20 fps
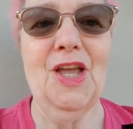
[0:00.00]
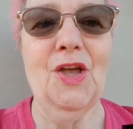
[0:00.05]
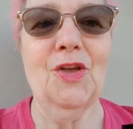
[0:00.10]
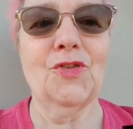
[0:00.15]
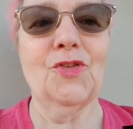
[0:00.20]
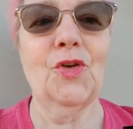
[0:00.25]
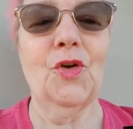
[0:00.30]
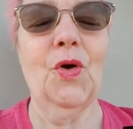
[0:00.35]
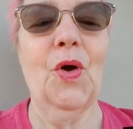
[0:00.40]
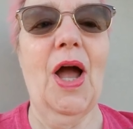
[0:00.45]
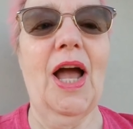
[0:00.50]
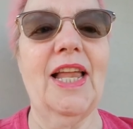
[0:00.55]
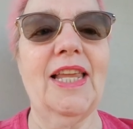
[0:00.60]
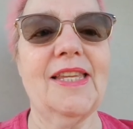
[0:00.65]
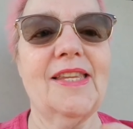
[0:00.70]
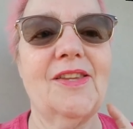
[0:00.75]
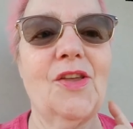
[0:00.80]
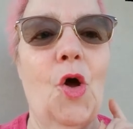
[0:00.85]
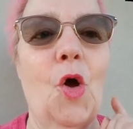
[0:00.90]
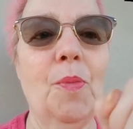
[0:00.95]
So I
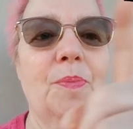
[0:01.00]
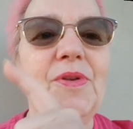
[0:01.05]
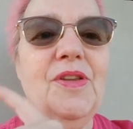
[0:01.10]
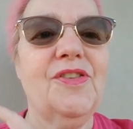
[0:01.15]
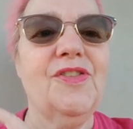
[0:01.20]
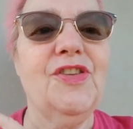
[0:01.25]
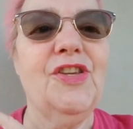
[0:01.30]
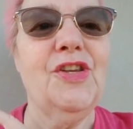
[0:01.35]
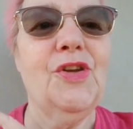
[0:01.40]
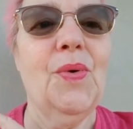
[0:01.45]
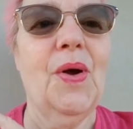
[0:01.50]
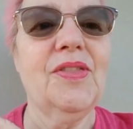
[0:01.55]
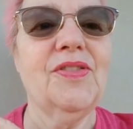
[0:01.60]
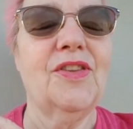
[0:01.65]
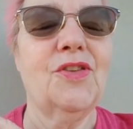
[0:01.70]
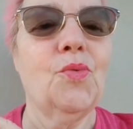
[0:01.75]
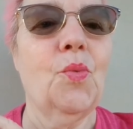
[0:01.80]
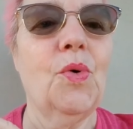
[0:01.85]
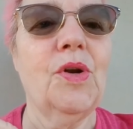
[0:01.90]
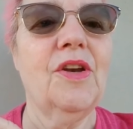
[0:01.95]
hope to see you at
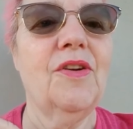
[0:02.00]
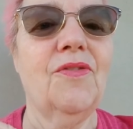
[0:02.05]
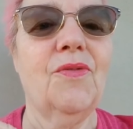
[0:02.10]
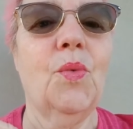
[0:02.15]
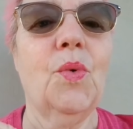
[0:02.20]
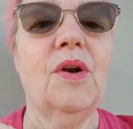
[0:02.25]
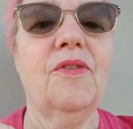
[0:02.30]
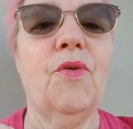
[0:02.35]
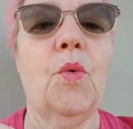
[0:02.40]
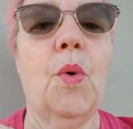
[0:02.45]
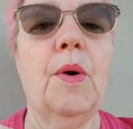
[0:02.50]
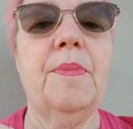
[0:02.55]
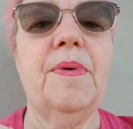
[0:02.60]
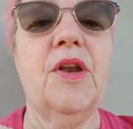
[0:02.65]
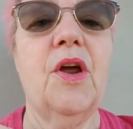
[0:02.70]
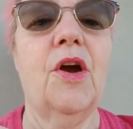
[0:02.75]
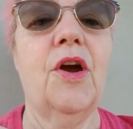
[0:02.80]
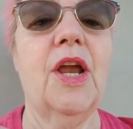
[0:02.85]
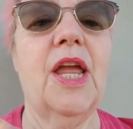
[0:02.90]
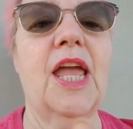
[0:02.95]
this wonderful
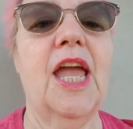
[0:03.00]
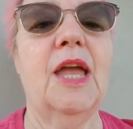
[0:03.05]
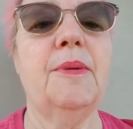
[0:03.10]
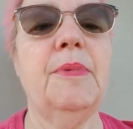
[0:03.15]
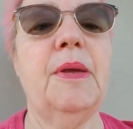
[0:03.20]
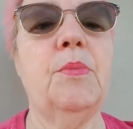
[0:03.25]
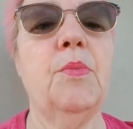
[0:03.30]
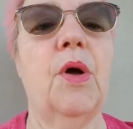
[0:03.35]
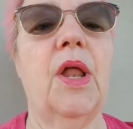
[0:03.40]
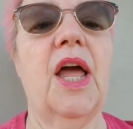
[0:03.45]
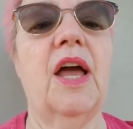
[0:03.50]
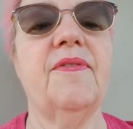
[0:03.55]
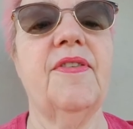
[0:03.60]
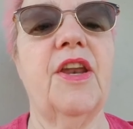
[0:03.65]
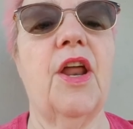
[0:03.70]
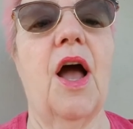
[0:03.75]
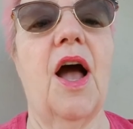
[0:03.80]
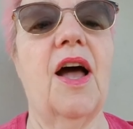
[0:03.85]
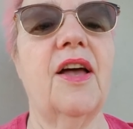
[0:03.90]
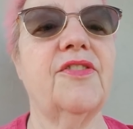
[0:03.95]
webinar. Meanwhile, have
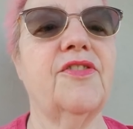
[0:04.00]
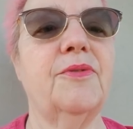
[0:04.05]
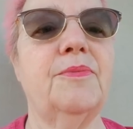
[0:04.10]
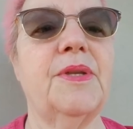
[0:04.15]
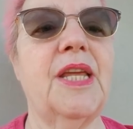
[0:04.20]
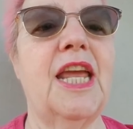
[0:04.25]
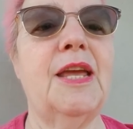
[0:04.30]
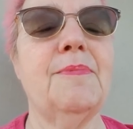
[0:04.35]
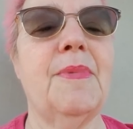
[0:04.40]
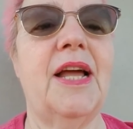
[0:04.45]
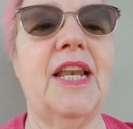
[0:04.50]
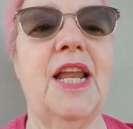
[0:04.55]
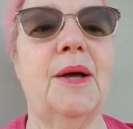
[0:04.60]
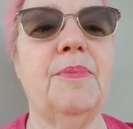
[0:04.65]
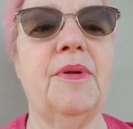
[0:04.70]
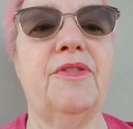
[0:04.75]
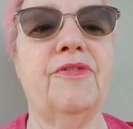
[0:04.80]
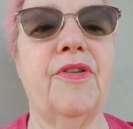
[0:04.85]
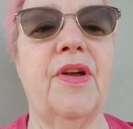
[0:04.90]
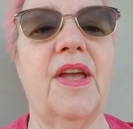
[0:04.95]
an awesome day, my
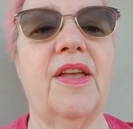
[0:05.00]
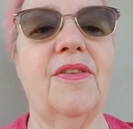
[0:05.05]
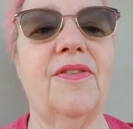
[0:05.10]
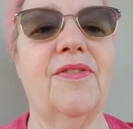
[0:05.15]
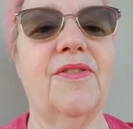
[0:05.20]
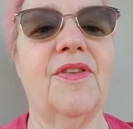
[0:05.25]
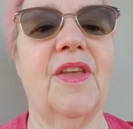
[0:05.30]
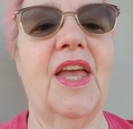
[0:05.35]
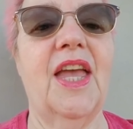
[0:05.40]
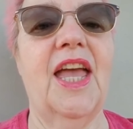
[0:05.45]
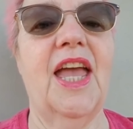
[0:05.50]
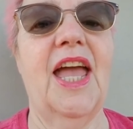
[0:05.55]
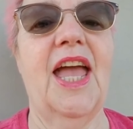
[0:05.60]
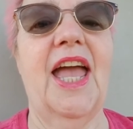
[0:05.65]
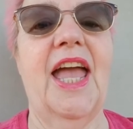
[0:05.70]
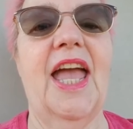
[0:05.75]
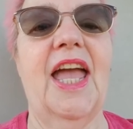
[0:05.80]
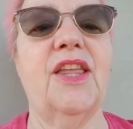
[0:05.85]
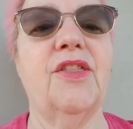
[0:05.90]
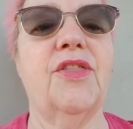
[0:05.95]
lovely friends.
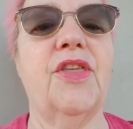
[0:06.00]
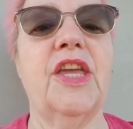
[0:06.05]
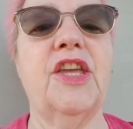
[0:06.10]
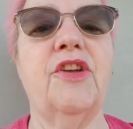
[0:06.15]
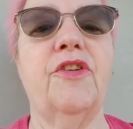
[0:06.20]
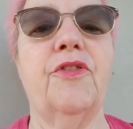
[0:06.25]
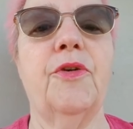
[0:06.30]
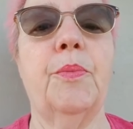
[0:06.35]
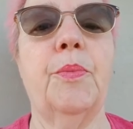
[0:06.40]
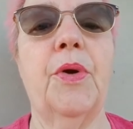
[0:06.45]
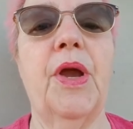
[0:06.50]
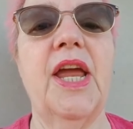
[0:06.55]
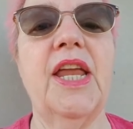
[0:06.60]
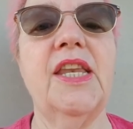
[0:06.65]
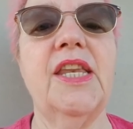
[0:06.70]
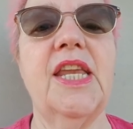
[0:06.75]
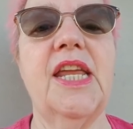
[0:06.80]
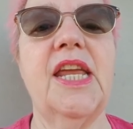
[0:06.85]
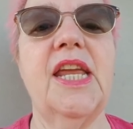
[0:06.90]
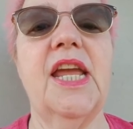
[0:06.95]
And thank you for
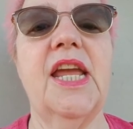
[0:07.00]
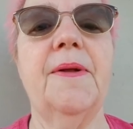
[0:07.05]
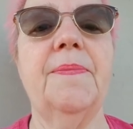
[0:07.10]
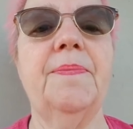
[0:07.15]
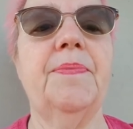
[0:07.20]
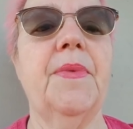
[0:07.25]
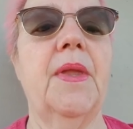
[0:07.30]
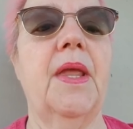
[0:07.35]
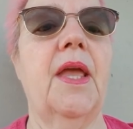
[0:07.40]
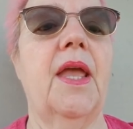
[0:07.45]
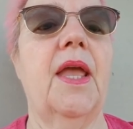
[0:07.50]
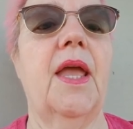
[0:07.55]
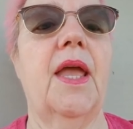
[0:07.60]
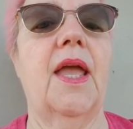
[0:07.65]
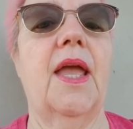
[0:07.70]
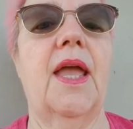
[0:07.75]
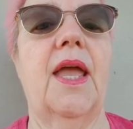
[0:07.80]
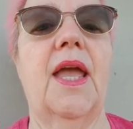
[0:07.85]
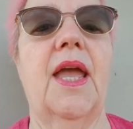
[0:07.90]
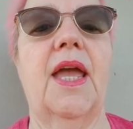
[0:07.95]
Brandi
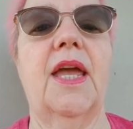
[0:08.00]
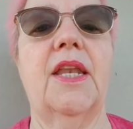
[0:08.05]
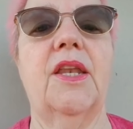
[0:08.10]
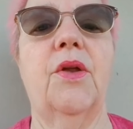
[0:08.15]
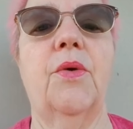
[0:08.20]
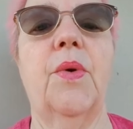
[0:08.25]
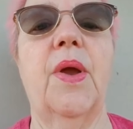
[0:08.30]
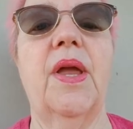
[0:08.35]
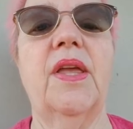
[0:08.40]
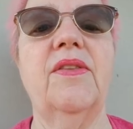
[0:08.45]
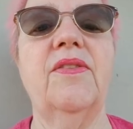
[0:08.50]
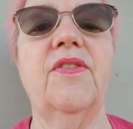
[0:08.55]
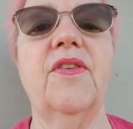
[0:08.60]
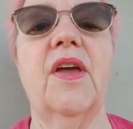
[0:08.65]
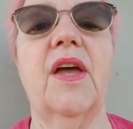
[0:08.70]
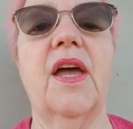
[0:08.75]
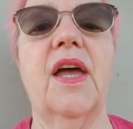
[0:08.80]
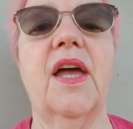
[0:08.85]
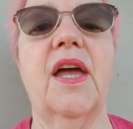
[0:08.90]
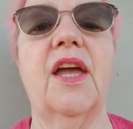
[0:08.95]
and
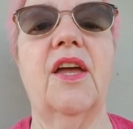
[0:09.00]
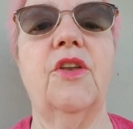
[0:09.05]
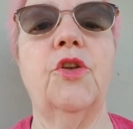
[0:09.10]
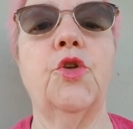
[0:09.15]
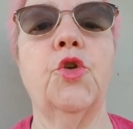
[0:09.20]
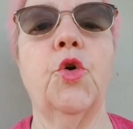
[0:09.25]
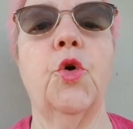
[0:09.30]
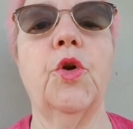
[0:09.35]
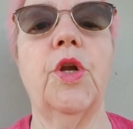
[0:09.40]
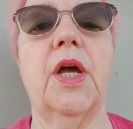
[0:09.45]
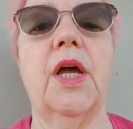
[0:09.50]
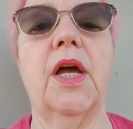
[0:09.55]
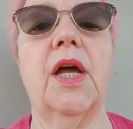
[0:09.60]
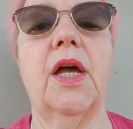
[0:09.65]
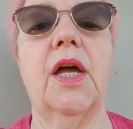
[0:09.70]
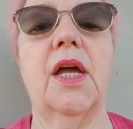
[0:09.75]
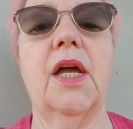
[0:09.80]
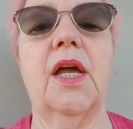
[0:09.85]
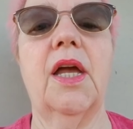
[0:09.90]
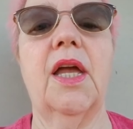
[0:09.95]
Lorenza and
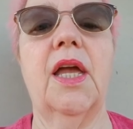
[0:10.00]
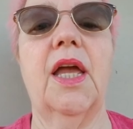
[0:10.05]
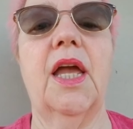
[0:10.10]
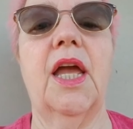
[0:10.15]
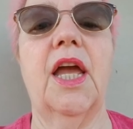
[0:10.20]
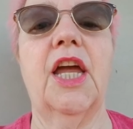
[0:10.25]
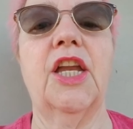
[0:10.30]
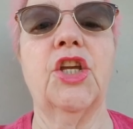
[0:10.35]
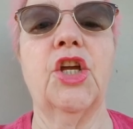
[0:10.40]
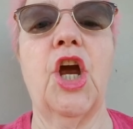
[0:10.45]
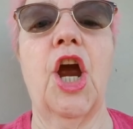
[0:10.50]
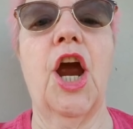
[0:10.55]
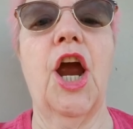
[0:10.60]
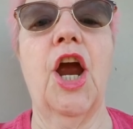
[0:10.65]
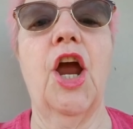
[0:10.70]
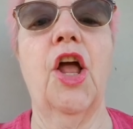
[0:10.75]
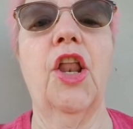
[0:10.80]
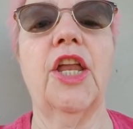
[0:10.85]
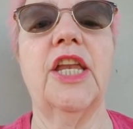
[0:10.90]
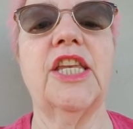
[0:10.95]
Jonah and
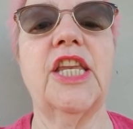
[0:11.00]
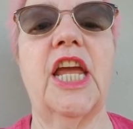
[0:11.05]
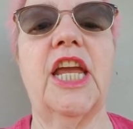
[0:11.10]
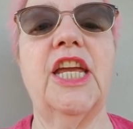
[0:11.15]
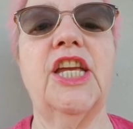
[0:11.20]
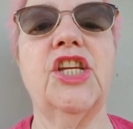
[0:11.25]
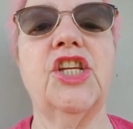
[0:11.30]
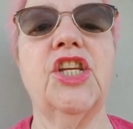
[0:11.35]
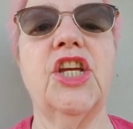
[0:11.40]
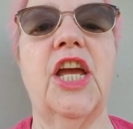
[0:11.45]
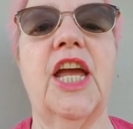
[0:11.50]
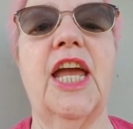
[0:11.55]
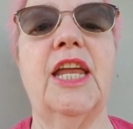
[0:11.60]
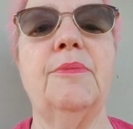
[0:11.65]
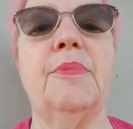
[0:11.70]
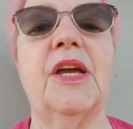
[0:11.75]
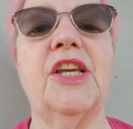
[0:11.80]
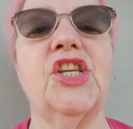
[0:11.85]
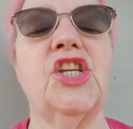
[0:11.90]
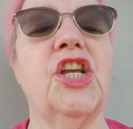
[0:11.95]
Carl and Taisha
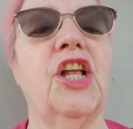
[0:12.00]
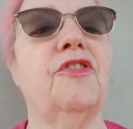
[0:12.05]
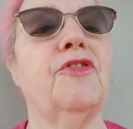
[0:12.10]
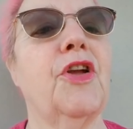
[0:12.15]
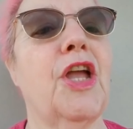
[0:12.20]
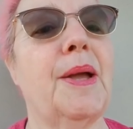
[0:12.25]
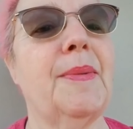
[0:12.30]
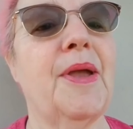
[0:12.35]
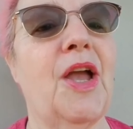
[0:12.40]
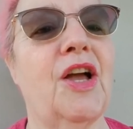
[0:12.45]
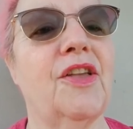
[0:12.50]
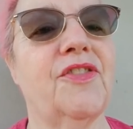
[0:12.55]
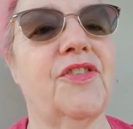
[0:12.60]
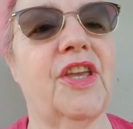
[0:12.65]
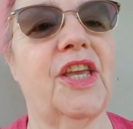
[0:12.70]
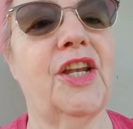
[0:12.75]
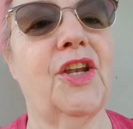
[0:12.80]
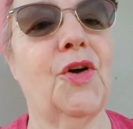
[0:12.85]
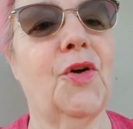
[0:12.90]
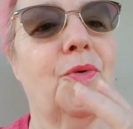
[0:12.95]
and Bashiel for coming on and
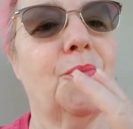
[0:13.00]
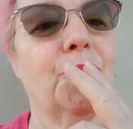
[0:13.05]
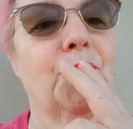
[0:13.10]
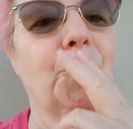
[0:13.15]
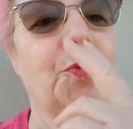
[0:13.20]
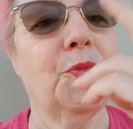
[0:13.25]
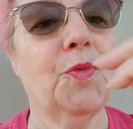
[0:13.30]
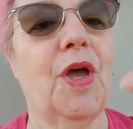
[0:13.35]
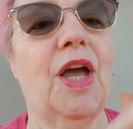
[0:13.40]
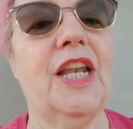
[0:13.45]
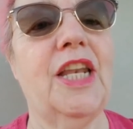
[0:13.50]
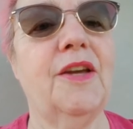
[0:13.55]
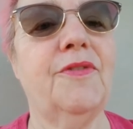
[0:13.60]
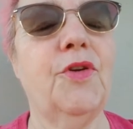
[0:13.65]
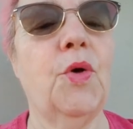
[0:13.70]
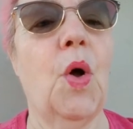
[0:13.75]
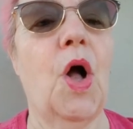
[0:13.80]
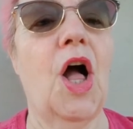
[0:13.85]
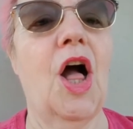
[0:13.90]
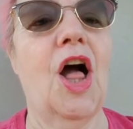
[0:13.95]
saying hello. I love
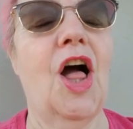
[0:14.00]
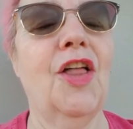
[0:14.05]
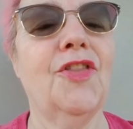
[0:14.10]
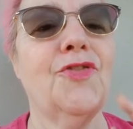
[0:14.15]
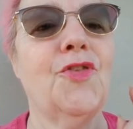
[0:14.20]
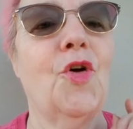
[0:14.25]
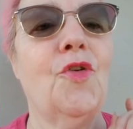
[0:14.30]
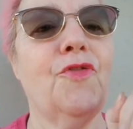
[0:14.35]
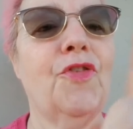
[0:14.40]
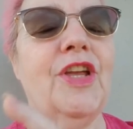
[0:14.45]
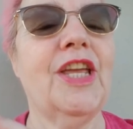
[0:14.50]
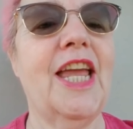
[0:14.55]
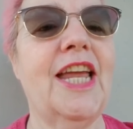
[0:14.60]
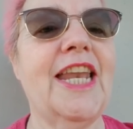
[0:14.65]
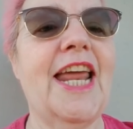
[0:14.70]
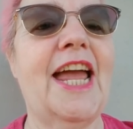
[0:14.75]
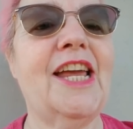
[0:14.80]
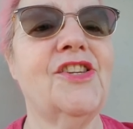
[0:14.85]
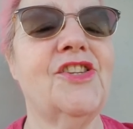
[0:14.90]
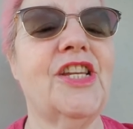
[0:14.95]
you all. Don't forget
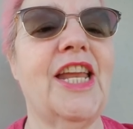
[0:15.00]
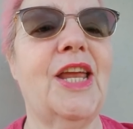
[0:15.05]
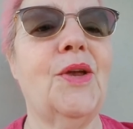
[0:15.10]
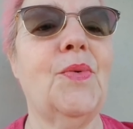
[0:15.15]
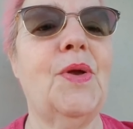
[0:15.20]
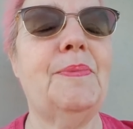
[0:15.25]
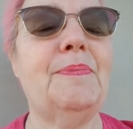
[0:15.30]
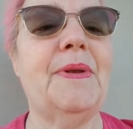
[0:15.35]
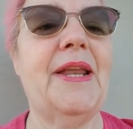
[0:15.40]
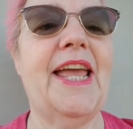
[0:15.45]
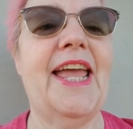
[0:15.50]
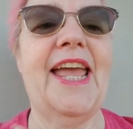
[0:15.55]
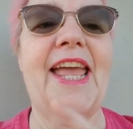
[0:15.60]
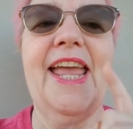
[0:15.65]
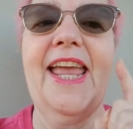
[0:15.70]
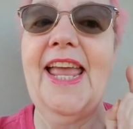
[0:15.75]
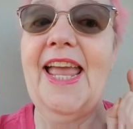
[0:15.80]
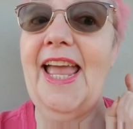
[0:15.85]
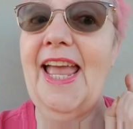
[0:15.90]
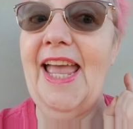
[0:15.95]
hashtag
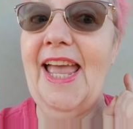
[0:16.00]
replay.